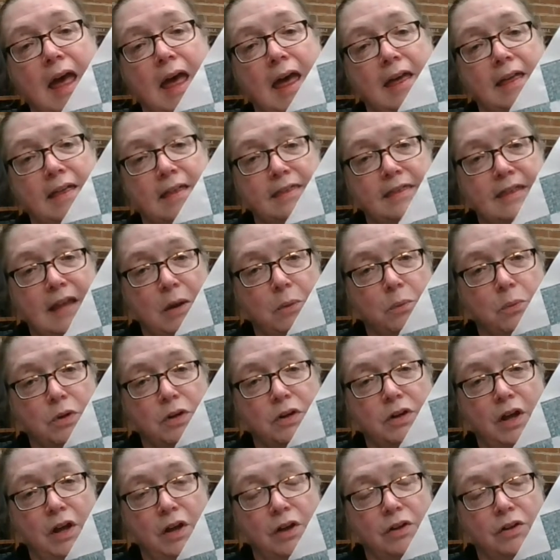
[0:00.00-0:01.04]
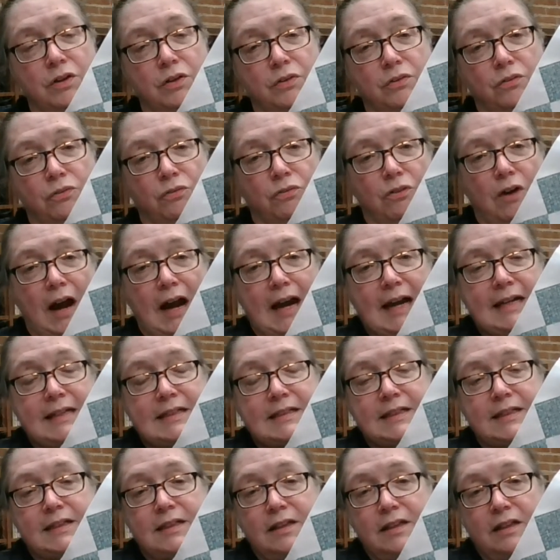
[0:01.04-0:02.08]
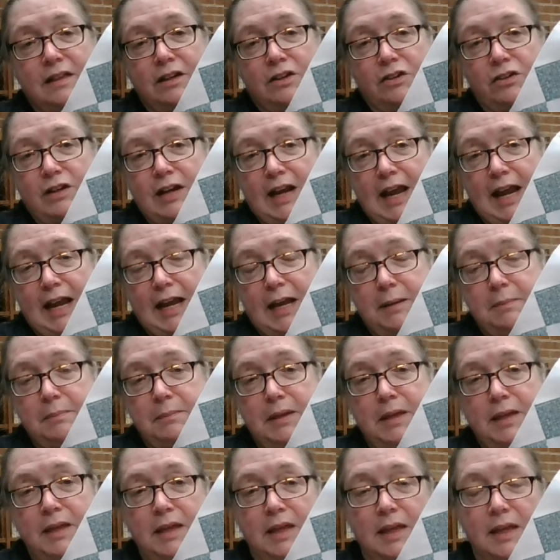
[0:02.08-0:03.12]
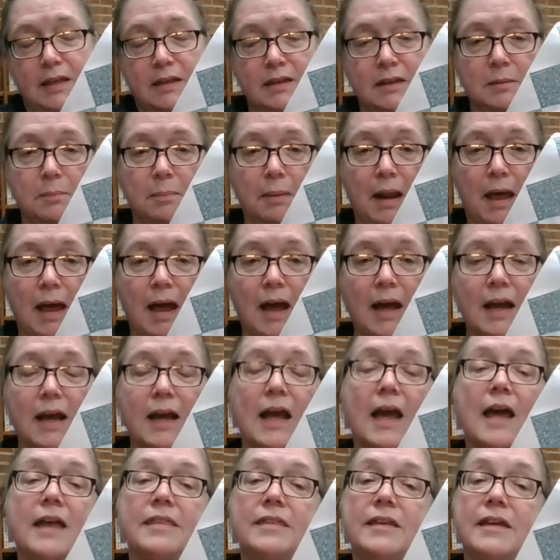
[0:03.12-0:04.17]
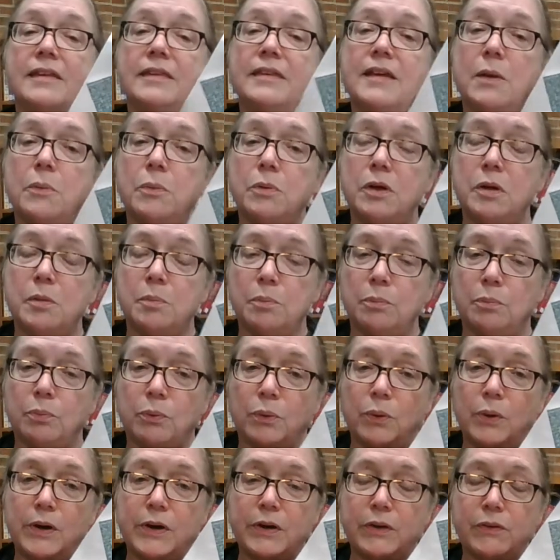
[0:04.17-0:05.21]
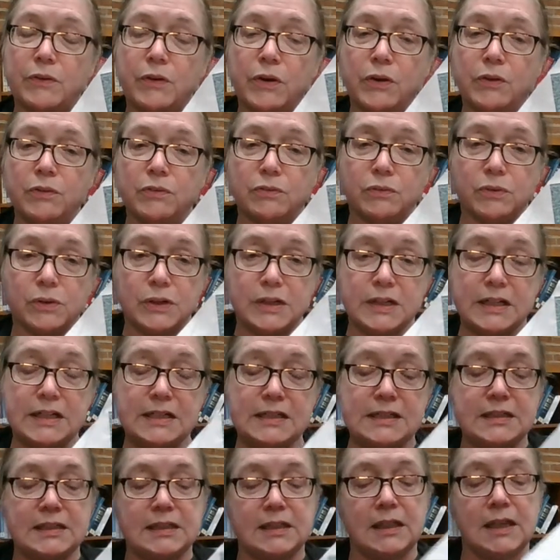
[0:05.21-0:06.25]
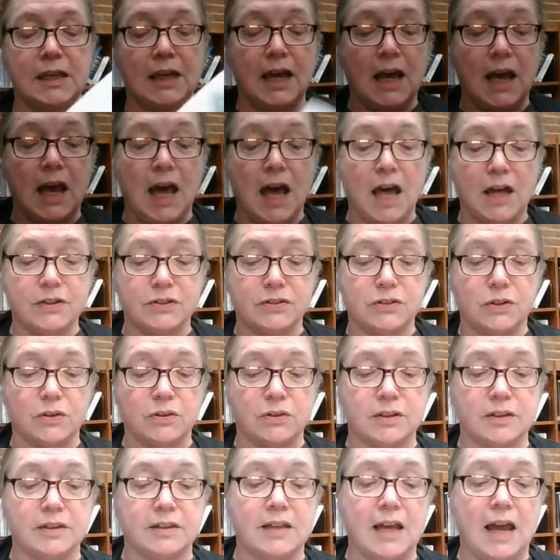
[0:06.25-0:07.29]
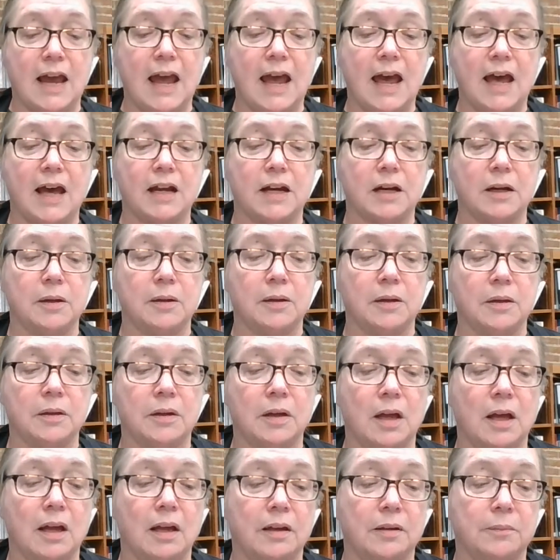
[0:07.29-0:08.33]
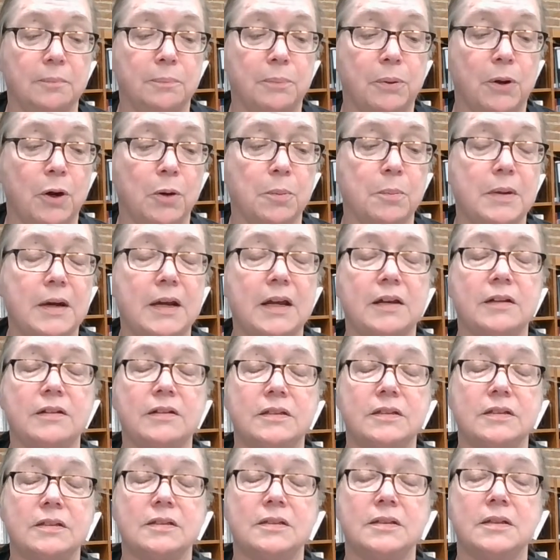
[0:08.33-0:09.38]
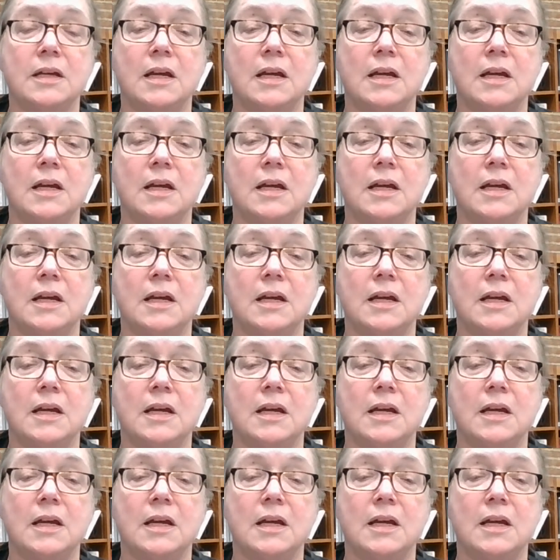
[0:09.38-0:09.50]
and they would write their name in the block and then they would embroider over it so that they had a permanent